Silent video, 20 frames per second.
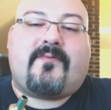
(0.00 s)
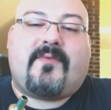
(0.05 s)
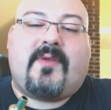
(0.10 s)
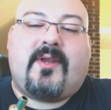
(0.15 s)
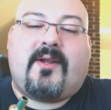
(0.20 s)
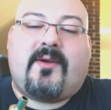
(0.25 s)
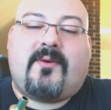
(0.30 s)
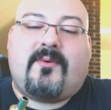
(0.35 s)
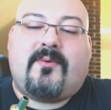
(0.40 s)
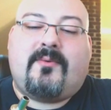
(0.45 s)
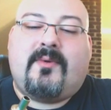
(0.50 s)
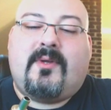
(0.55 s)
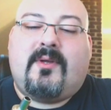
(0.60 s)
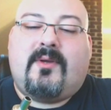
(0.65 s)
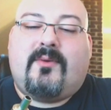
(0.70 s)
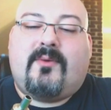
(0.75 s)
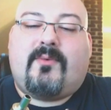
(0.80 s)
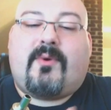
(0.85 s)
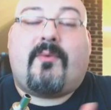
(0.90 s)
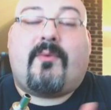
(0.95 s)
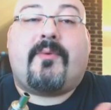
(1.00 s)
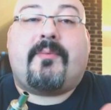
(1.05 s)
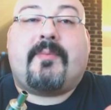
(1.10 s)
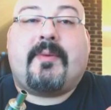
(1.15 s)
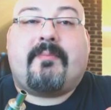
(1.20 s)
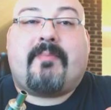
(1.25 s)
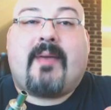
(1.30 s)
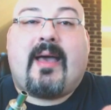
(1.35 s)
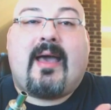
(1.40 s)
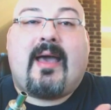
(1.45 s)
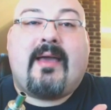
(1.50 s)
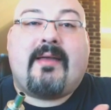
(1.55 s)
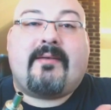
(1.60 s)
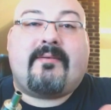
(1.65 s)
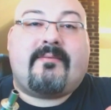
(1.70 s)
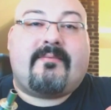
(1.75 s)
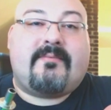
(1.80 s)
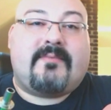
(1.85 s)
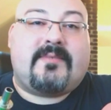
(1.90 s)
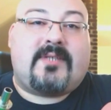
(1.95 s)
You know, what would be bad
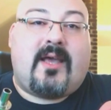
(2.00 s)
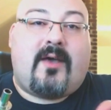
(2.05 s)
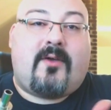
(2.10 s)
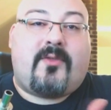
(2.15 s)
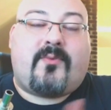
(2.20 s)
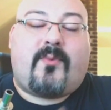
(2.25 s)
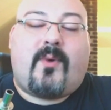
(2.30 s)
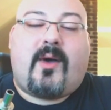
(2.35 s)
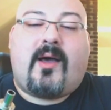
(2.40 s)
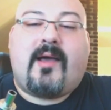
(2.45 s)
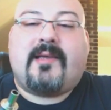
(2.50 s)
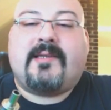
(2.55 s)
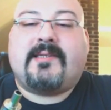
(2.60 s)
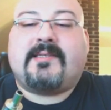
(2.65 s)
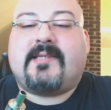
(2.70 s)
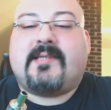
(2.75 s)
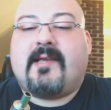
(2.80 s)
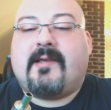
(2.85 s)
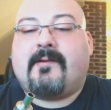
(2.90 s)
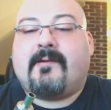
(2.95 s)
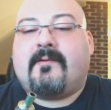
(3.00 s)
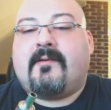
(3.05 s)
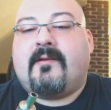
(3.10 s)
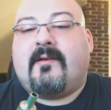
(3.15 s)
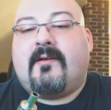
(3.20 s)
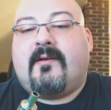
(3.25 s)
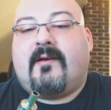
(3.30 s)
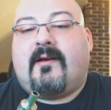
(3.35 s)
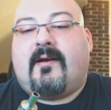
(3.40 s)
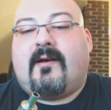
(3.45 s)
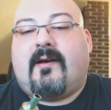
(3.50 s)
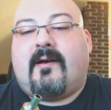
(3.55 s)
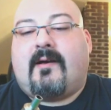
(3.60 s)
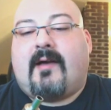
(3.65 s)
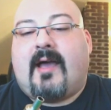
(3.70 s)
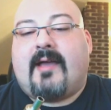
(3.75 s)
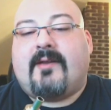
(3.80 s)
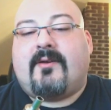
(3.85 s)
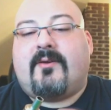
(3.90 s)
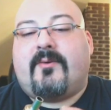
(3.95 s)
health-wise, and
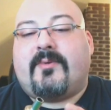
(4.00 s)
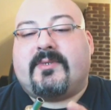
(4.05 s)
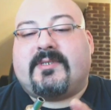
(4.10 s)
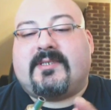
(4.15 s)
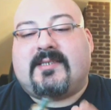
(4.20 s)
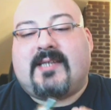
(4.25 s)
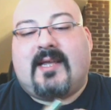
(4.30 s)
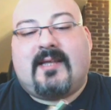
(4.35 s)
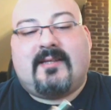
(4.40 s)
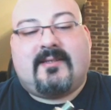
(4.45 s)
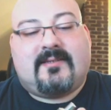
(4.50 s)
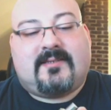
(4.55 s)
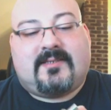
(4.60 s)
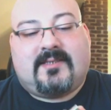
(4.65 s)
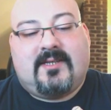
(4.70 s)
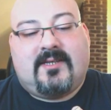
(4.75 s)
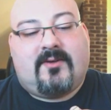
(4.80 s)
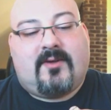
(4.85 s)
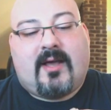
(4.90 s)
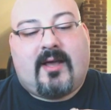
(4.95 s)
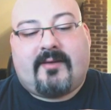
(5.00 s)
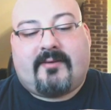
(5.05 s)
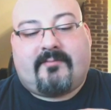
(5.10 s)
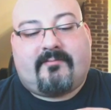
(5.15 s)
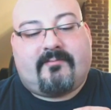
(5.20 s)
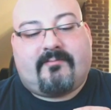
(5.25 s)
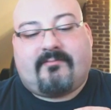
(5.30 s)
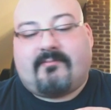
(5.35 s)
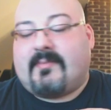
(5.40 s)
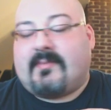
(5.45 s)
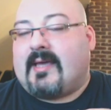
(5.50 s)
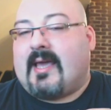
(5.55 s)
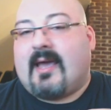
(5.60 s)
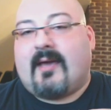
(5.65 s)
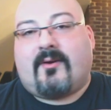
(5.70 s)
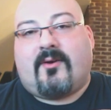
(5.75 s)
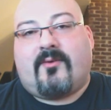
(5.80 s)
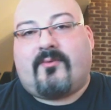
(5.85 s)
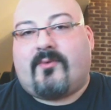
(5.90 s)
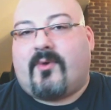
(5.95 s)
I know with stainless steel, I
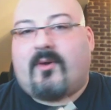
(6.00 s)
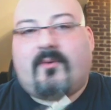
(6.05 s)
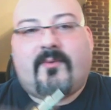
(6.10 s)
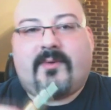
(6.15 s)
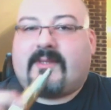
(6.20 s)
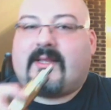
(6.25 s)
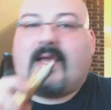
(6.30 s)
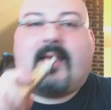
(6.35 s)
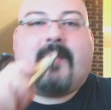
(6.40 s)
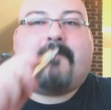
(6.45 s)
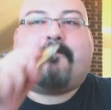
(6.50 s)
can't go wrong with that.